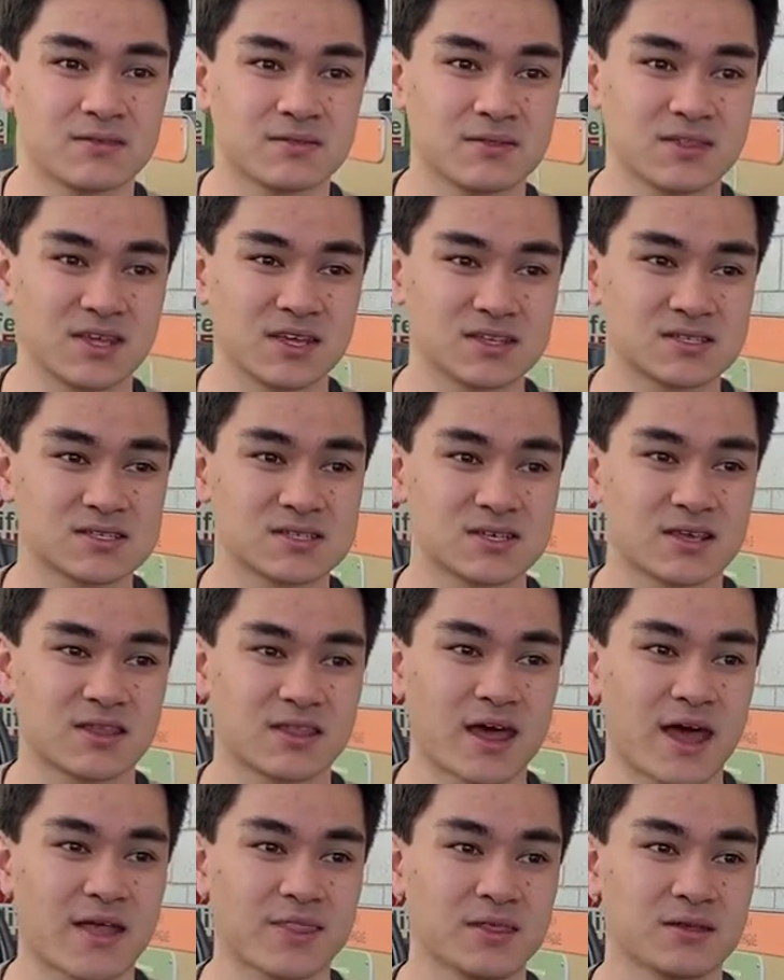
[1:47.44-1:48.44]
thinks
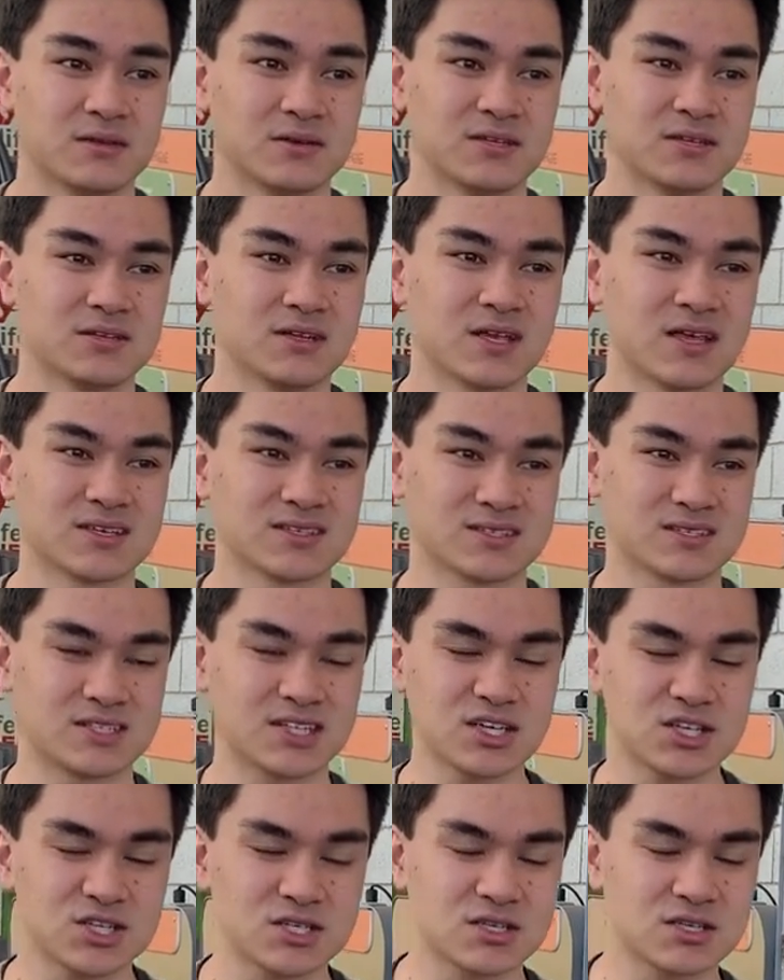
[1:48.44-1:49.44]
that the
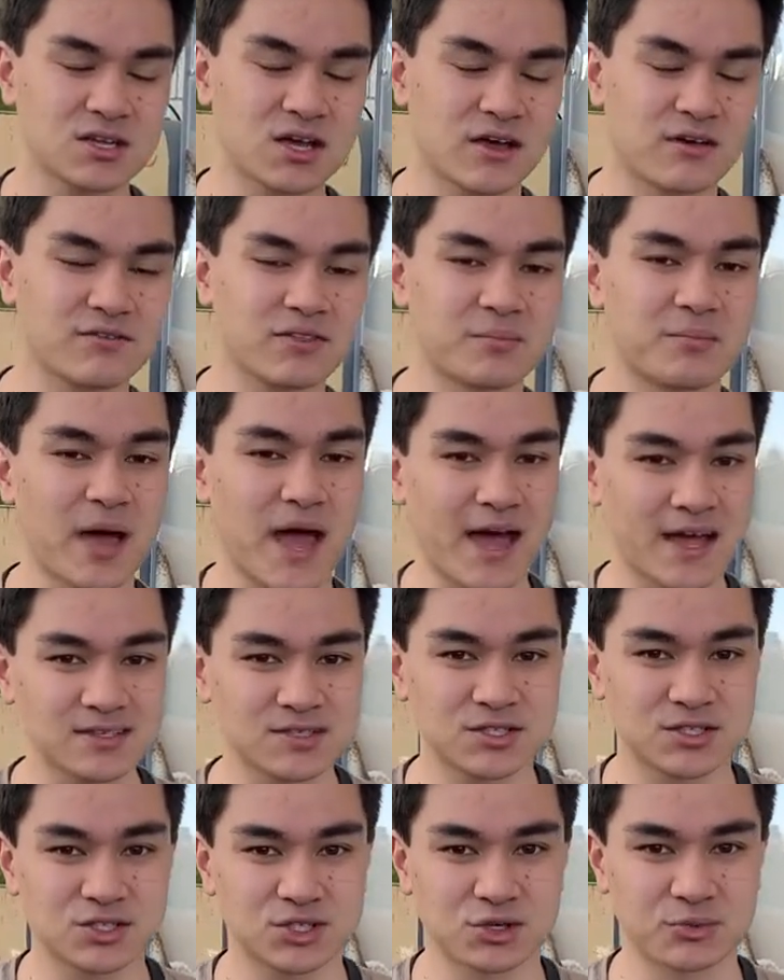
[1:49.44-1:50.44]
extinction of the
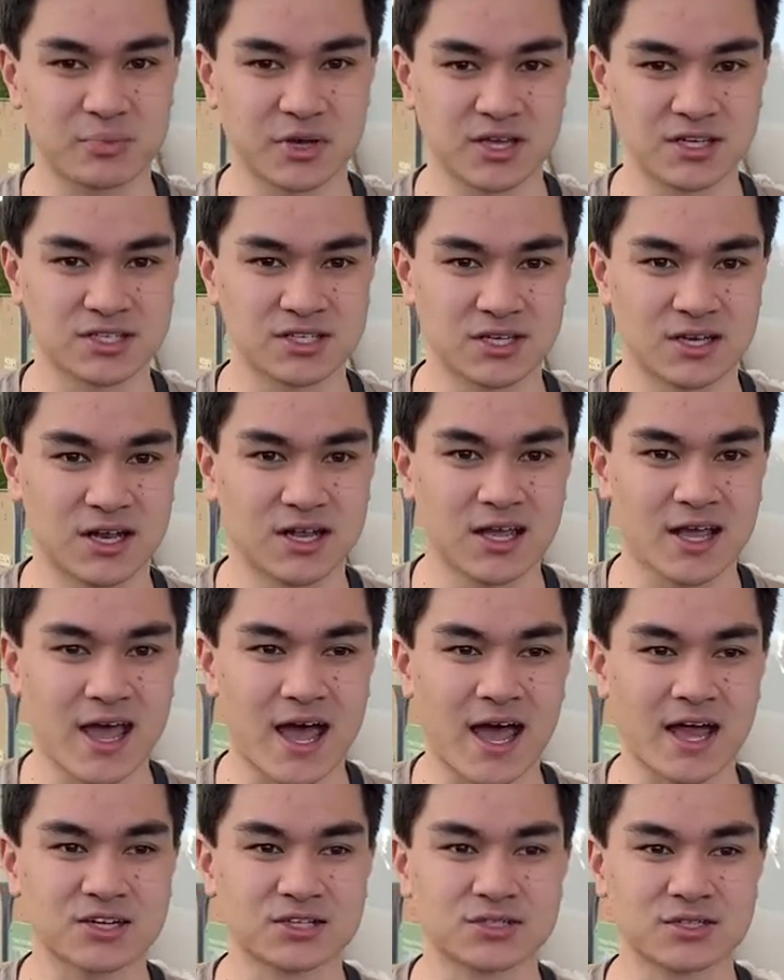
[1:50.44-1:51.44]
passenger pigeon
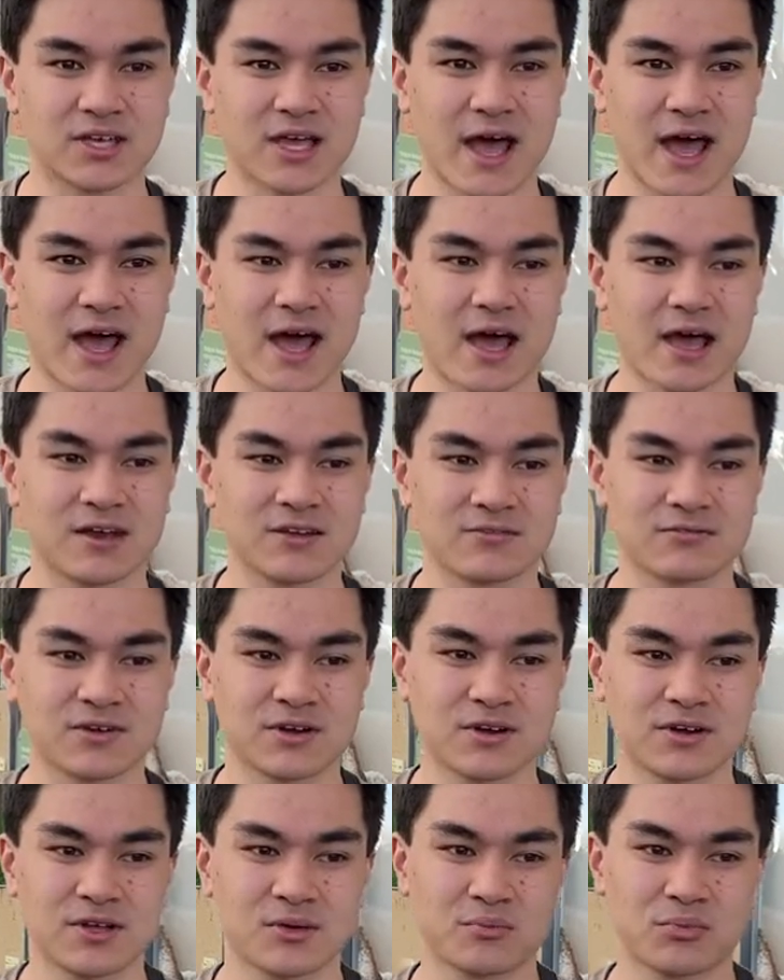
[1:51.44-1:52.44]
actually had a
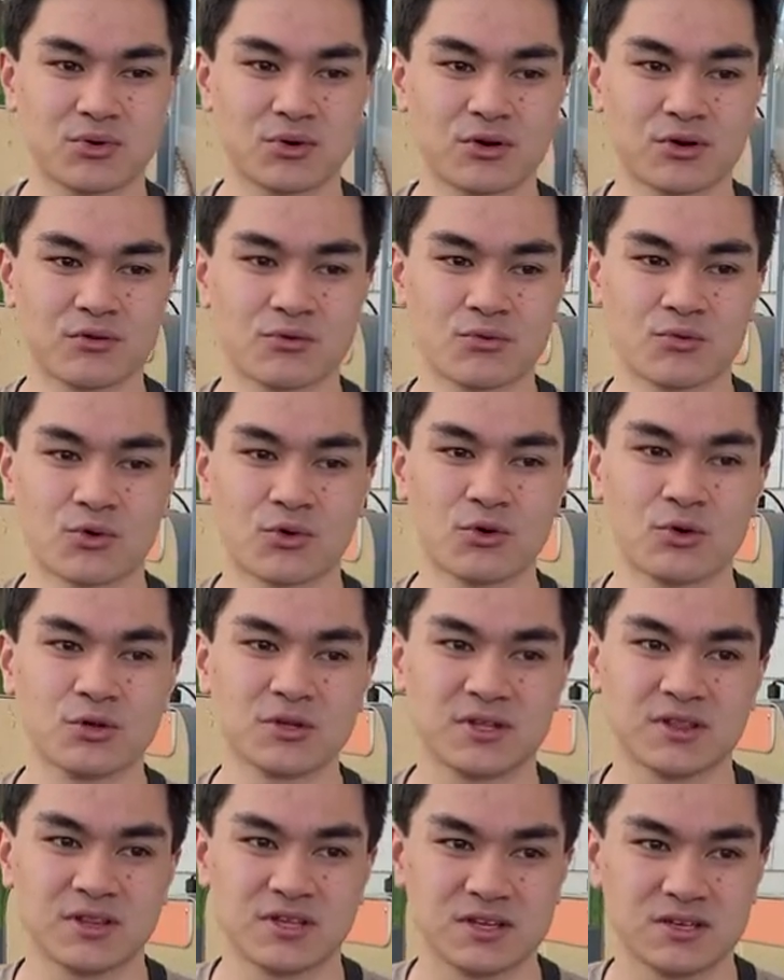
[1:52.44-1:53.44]
very important role
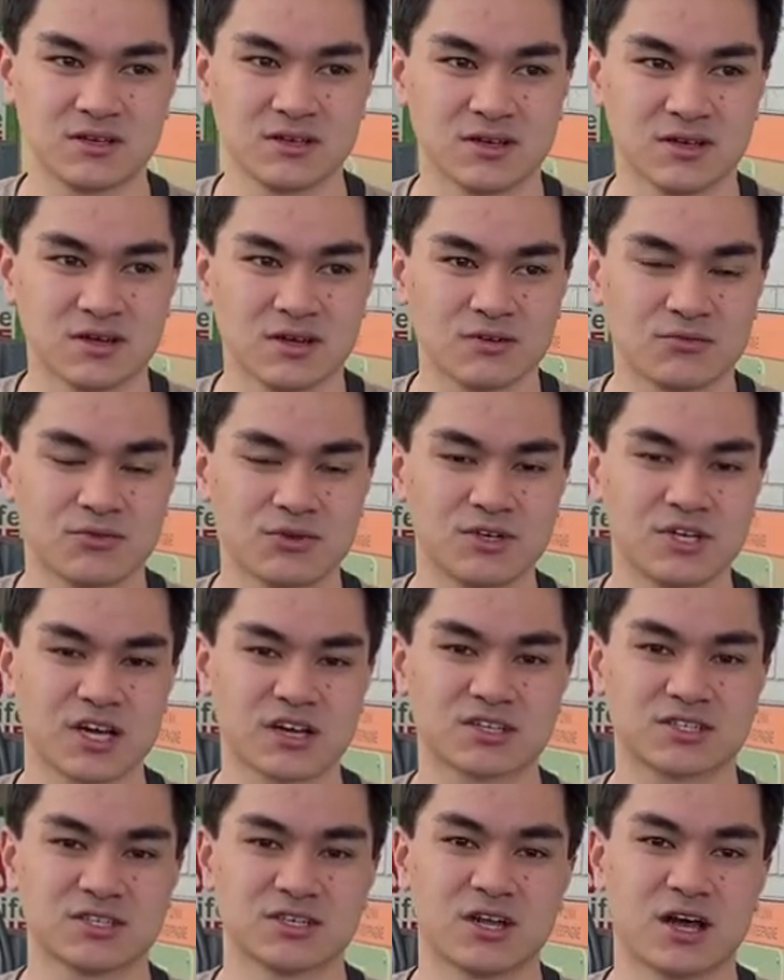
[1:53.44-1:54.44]
in the
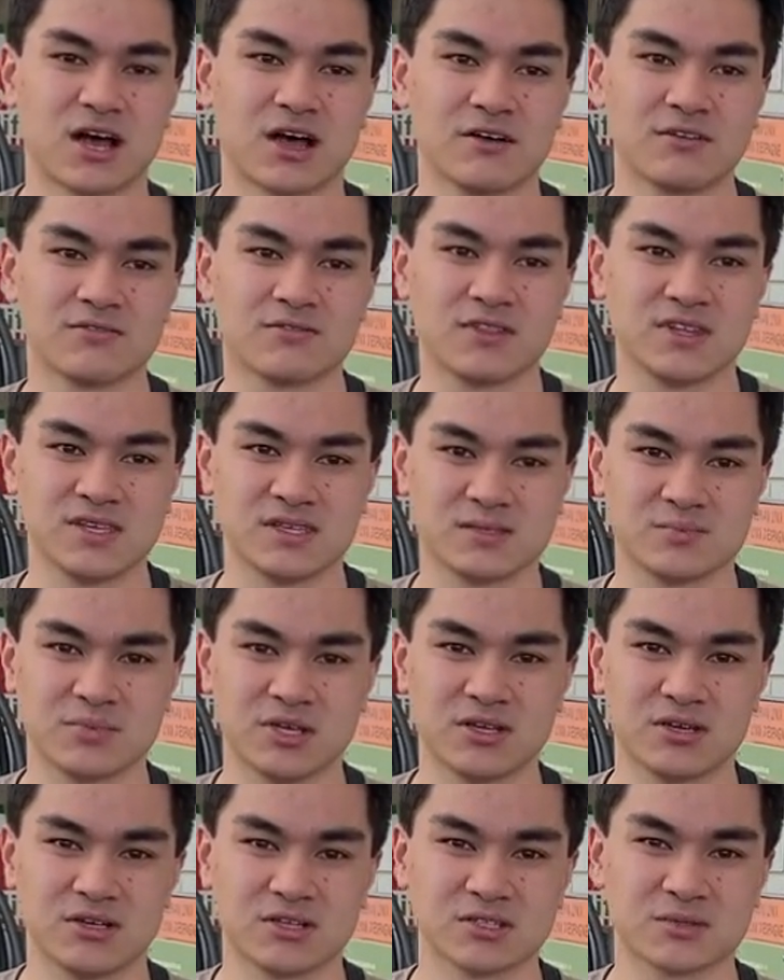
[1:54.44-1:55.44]
reduction of these
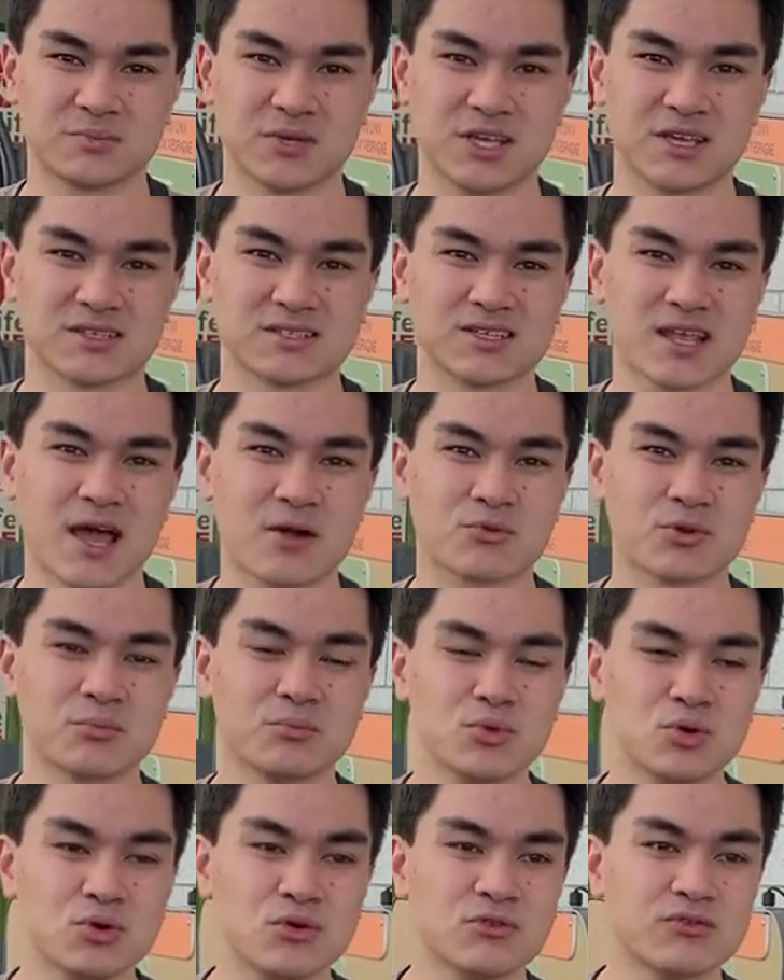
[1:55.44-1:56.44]
beetles, because that
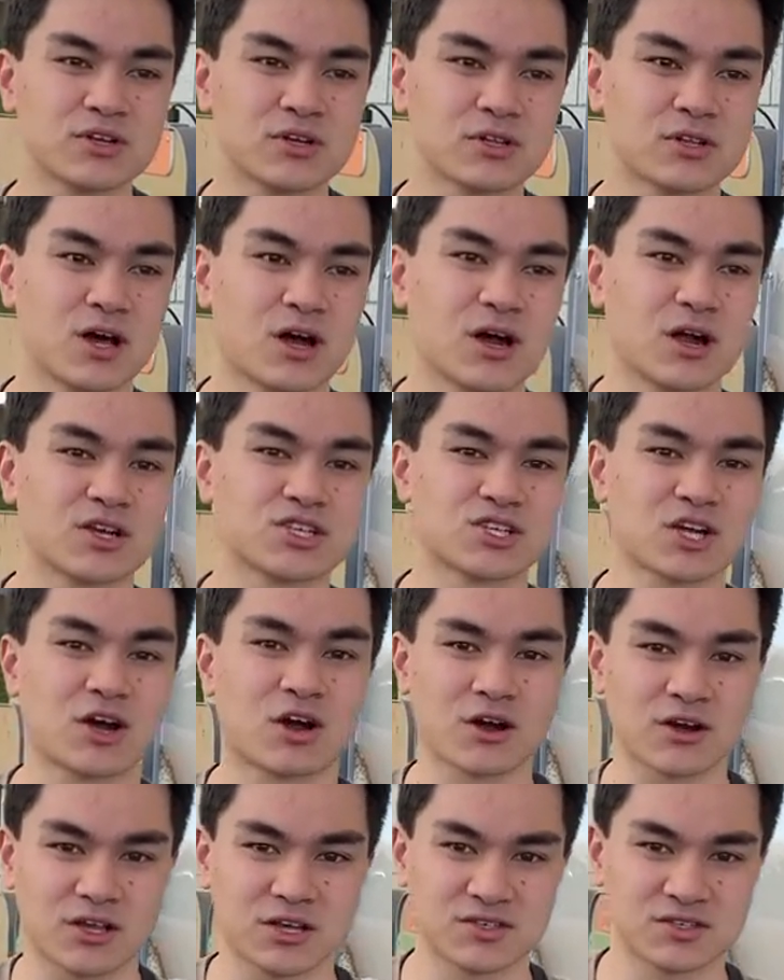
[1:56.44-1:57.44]
removed a large
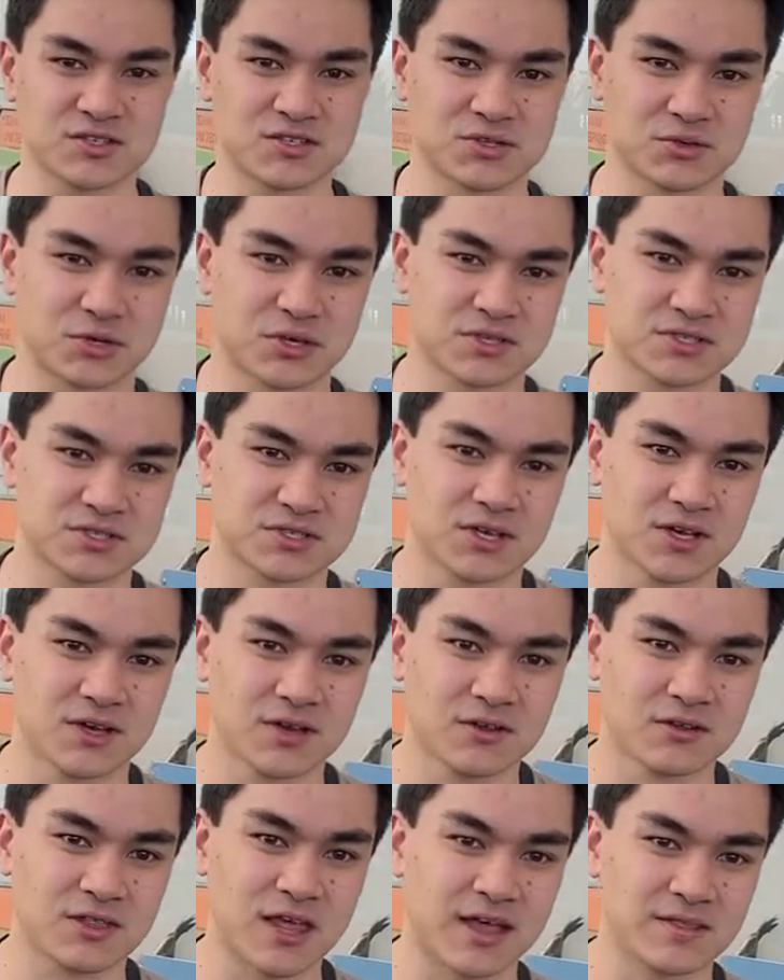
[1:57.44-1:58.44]
carcass source
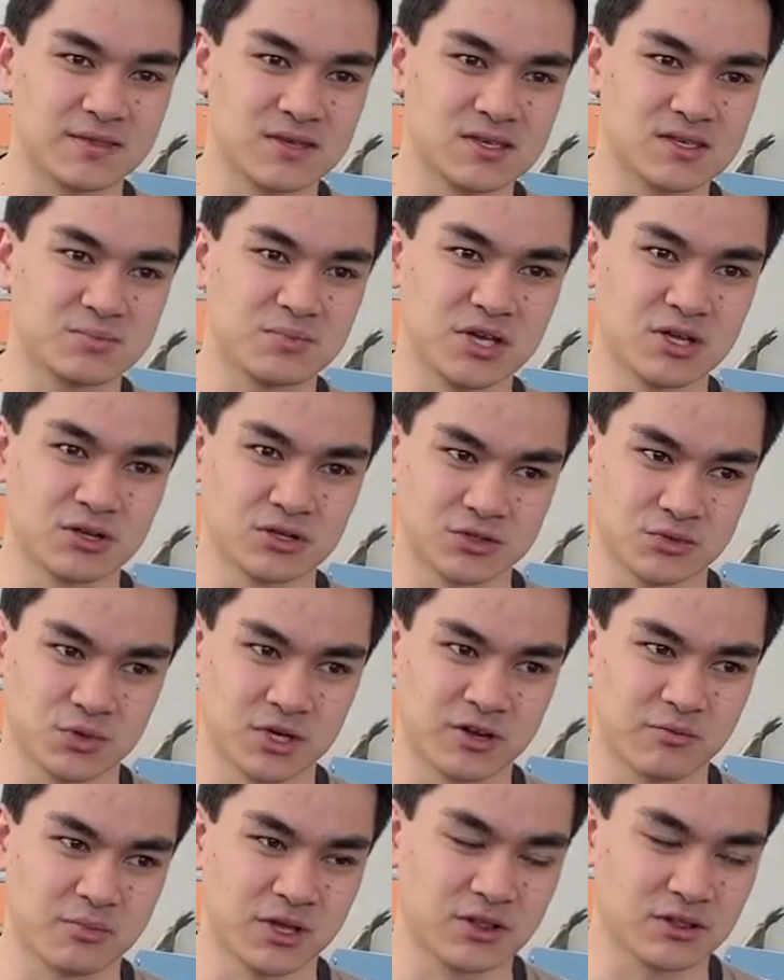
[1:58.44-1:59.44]
that these beetles would
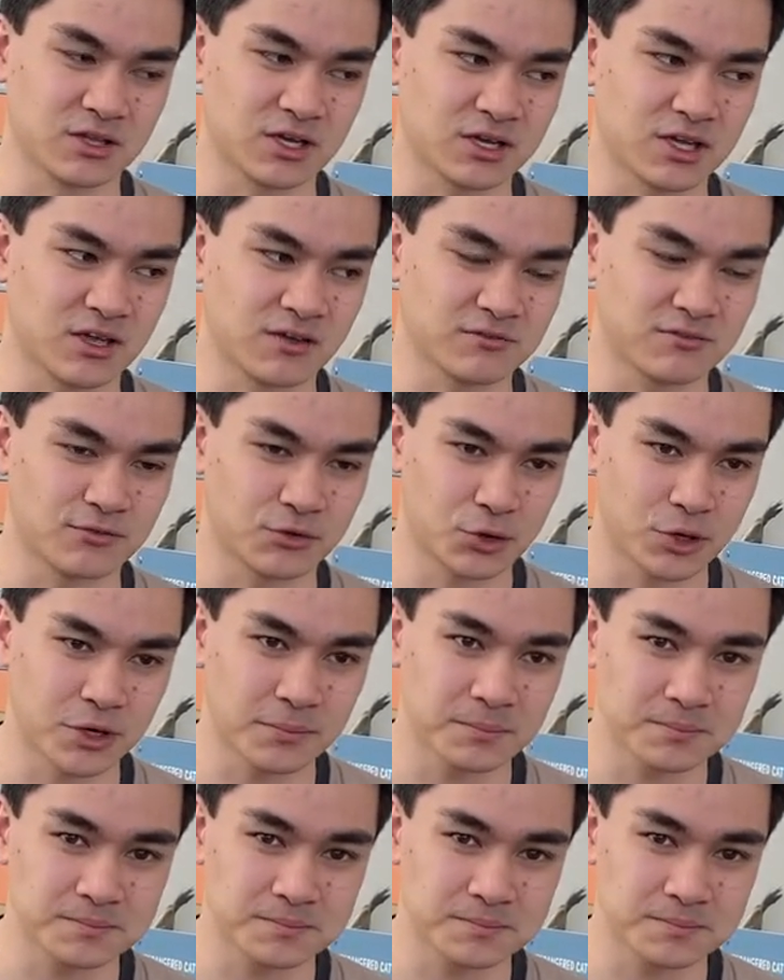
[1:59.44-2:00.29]
have been looking for.